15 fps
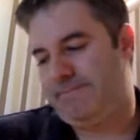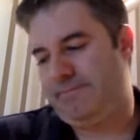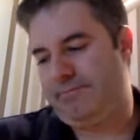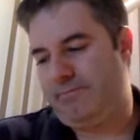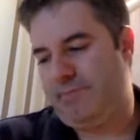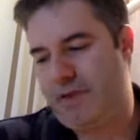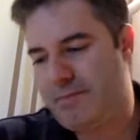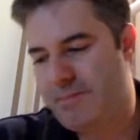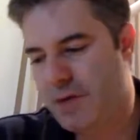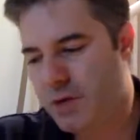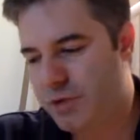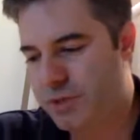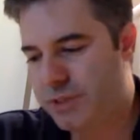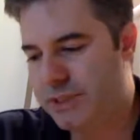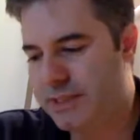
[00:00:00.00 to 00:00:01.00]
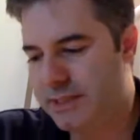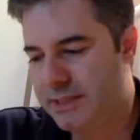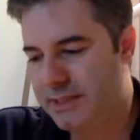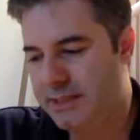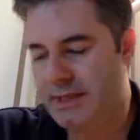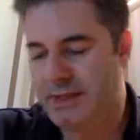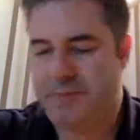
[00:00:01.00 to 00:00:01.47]
The most
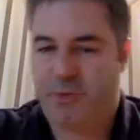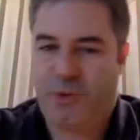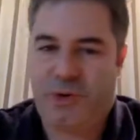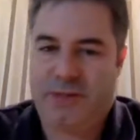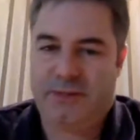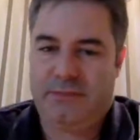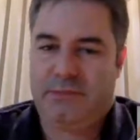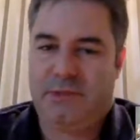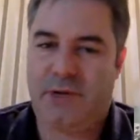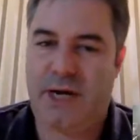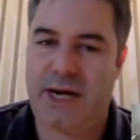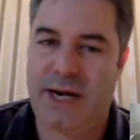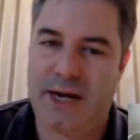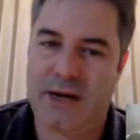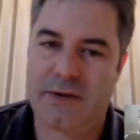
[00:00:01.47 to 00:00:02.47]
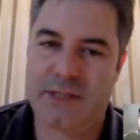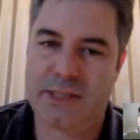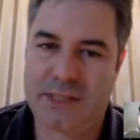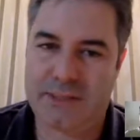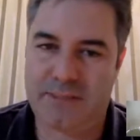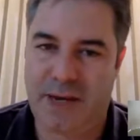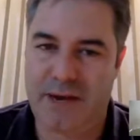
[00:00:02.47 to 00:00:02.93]
important right now
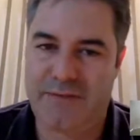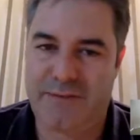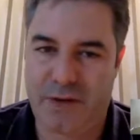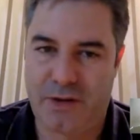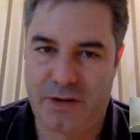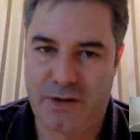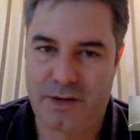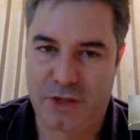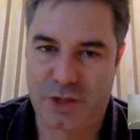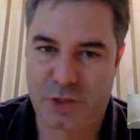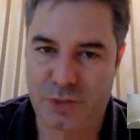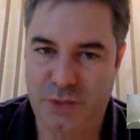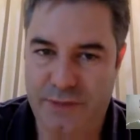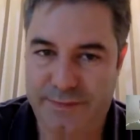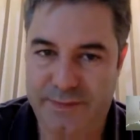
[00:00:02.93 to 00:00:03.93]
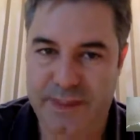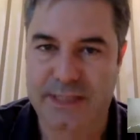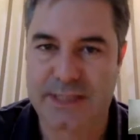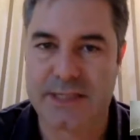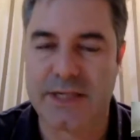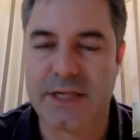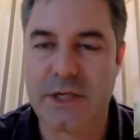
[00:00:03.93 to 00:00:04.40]
is by far Swift.
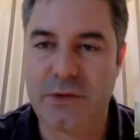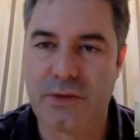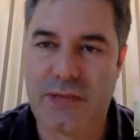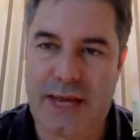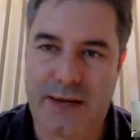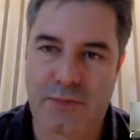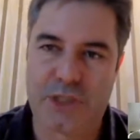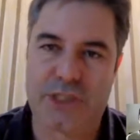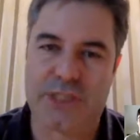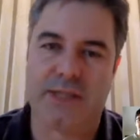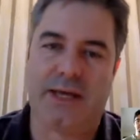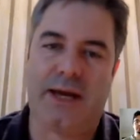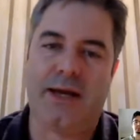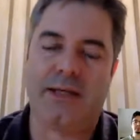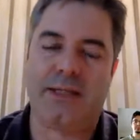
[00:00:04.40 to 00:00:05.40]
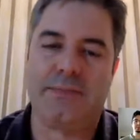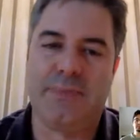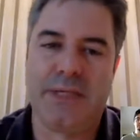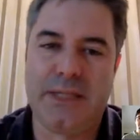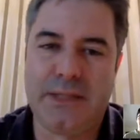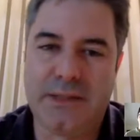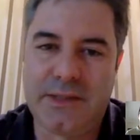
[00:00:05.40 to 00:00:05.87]
That's a new language that has
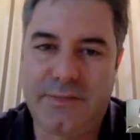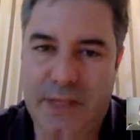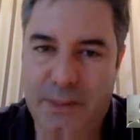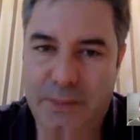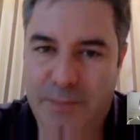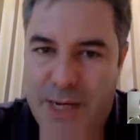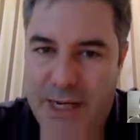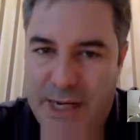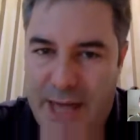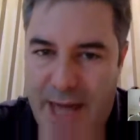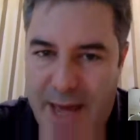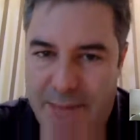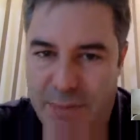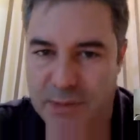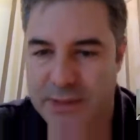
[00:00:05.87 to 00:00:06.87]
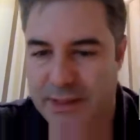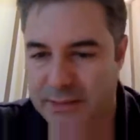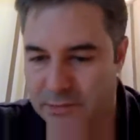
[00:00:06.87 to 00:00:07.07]
been developed by Apple and